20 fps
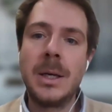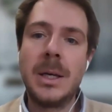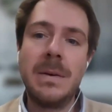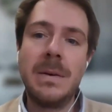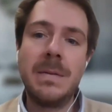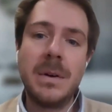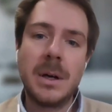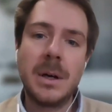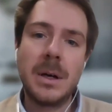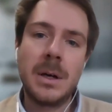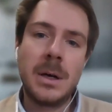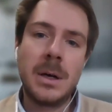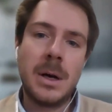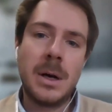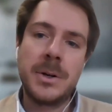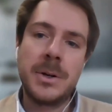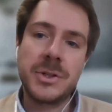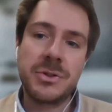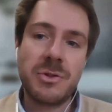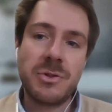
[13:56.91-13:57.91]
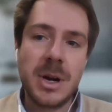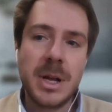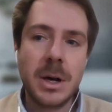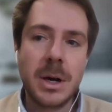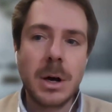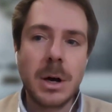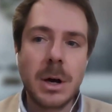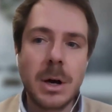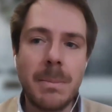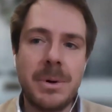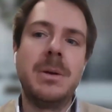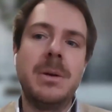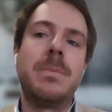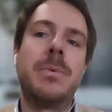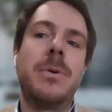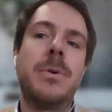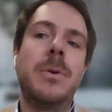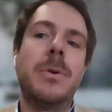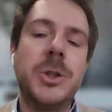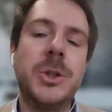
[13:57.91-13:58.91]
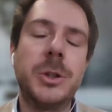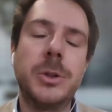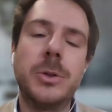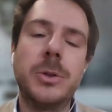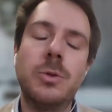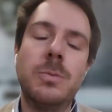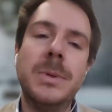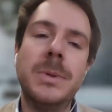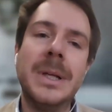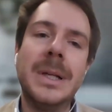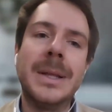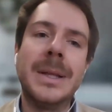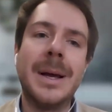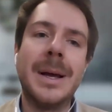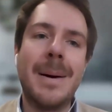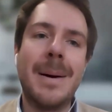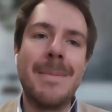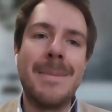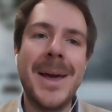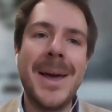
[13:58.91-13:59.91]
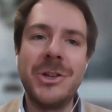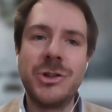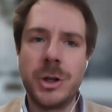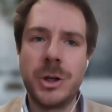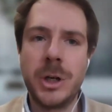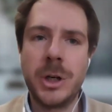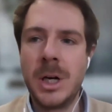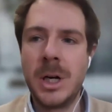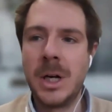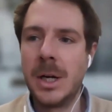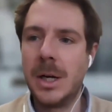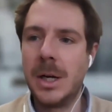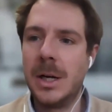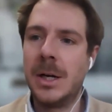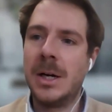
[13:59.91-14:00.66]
giving an Australian company permission to build a major